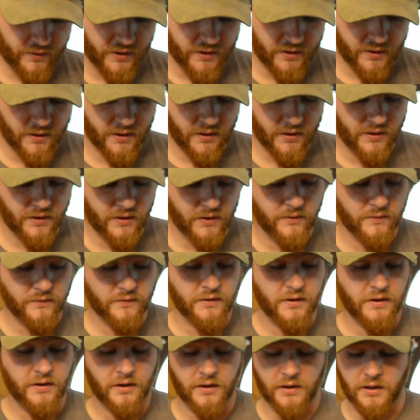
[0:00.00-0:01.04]
get done
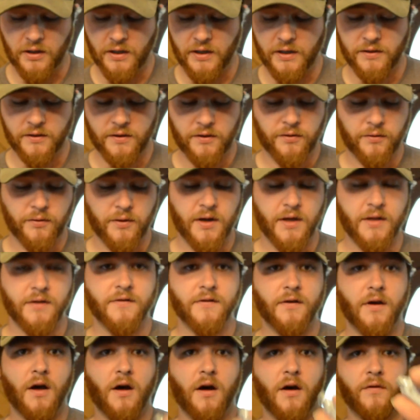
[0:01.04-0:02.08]
using it, clean the threads
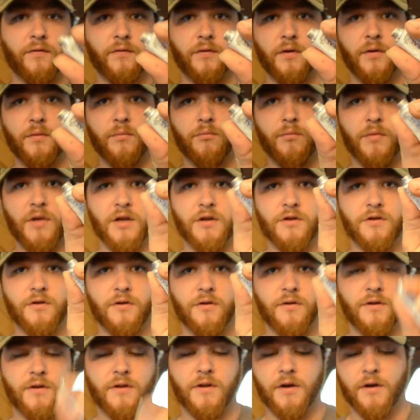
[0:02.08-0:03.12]
off. Make
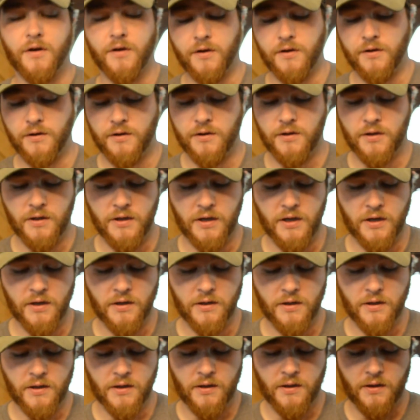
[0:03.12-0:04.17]
sure that they're good and clean.
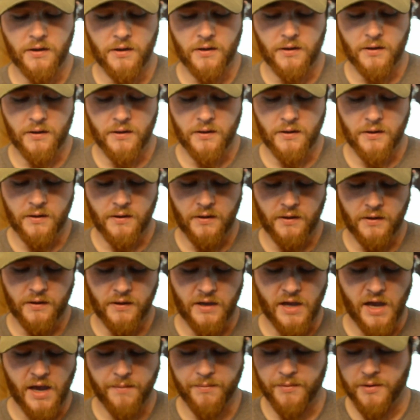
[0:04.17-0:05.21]

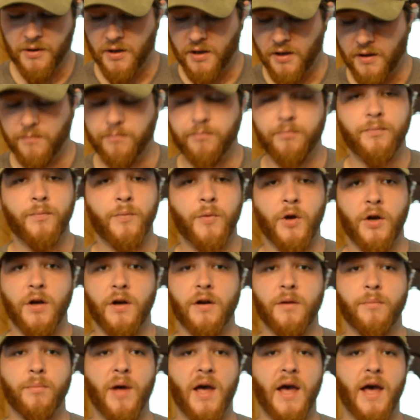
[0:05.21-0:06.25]
Cap it up, put it
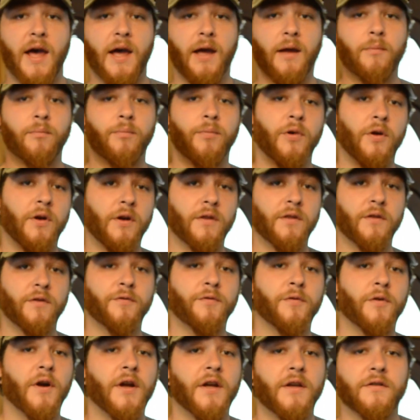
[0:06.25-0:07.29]
in a bag, put it in the
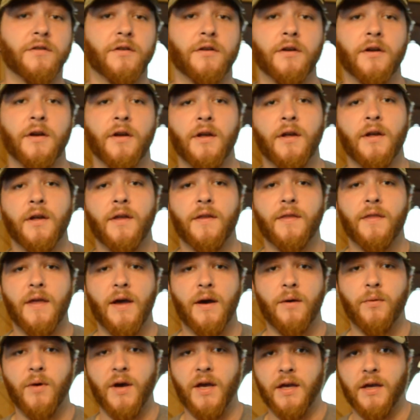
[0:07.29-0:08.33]
freezer.
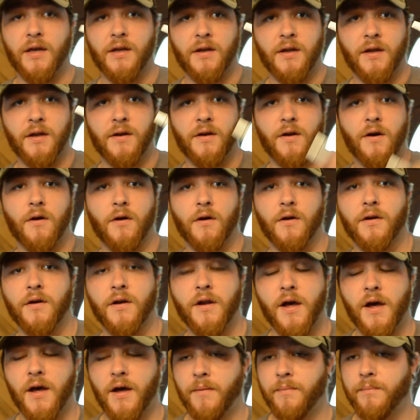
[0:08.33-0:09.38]
That way it doesn't harden
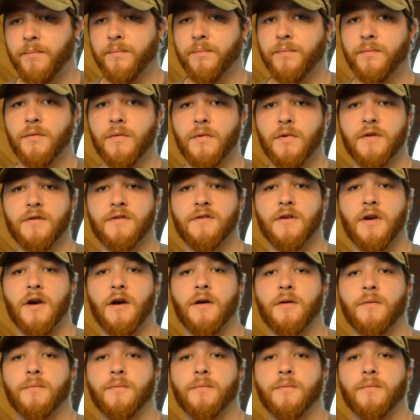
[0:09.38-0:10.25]
up. So,